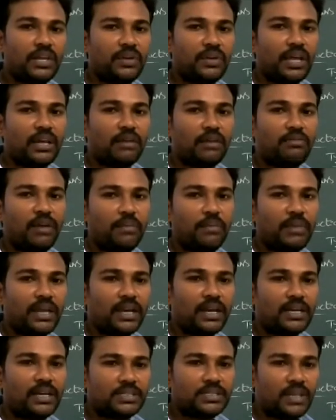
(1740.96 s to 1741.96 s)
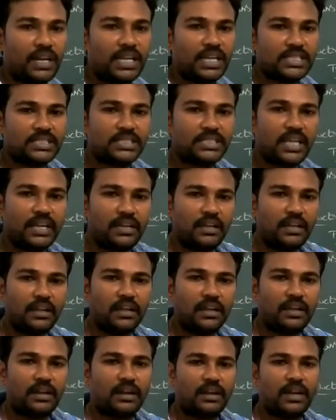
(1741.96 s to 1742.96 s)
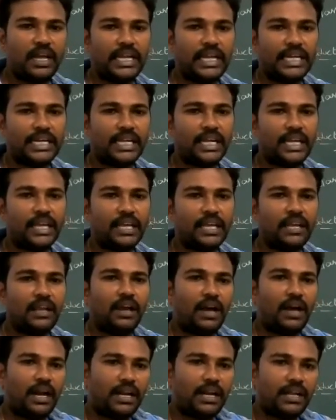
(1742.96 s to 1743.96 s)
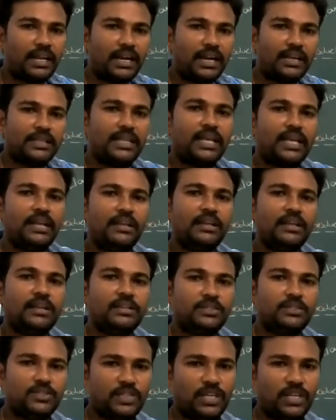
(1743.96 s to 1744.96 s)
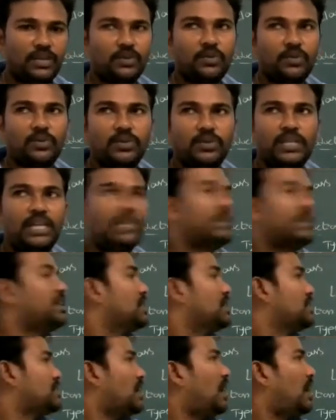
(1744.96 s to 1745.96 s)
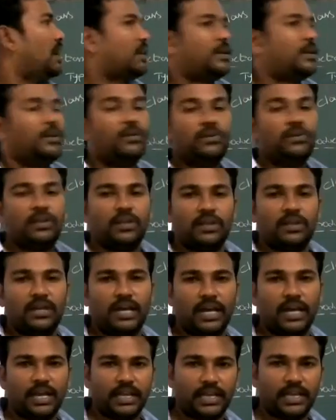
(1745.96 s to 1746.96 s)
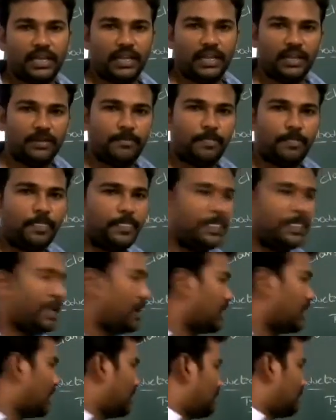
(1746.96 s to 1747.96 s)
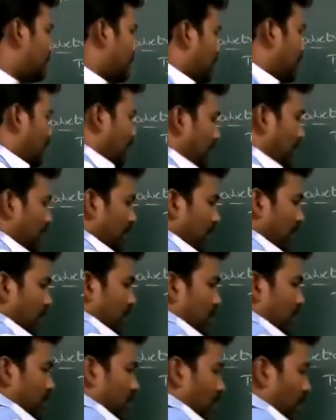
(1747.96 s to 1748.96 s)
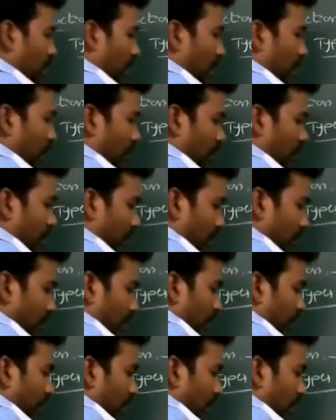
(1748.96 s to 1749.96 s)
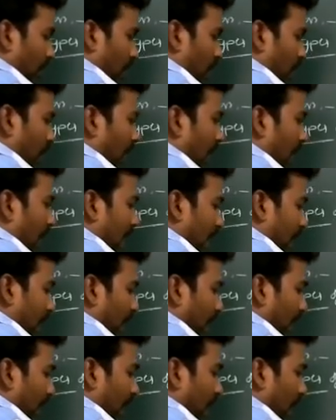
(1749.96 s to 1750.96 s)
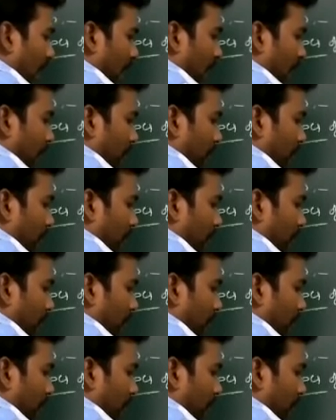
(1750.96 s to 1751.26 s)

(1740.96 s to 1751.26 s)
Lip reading: angle. Why? Because less than 90 and greater than 0, then it is acute angle. Then comes the third one, right angle.